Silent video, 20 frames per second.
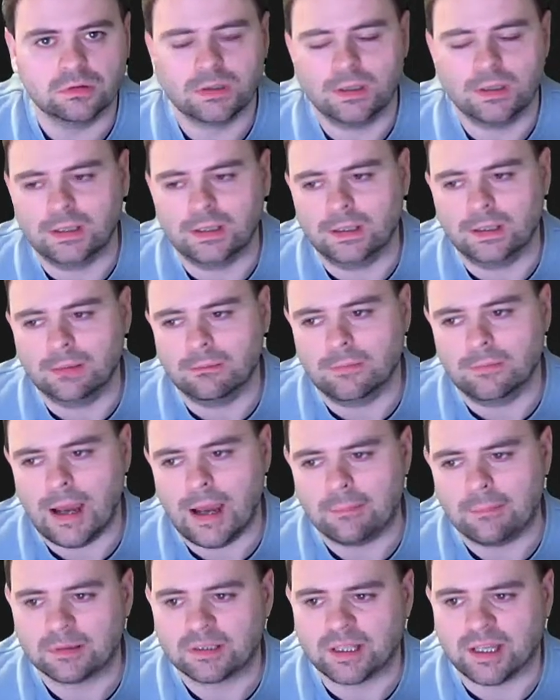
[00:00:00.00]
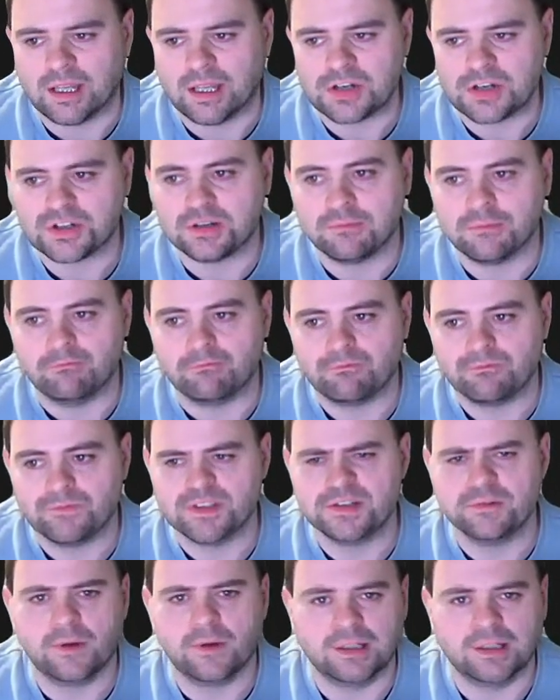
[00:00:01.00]
application
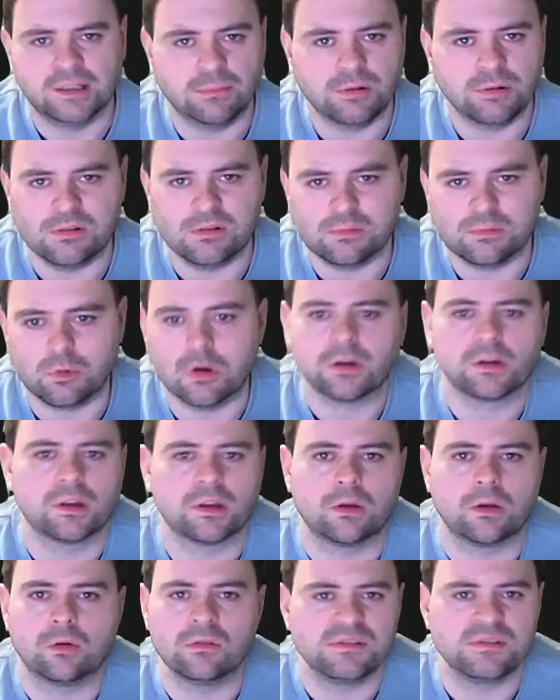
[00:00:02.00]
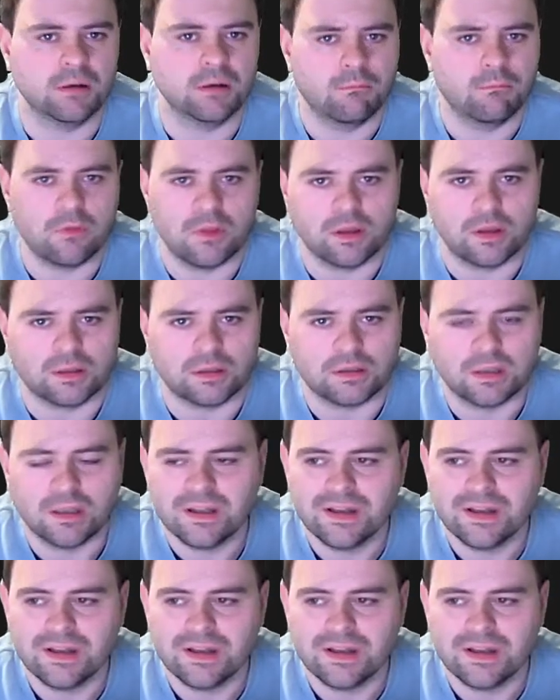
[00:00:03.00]
developers working on something.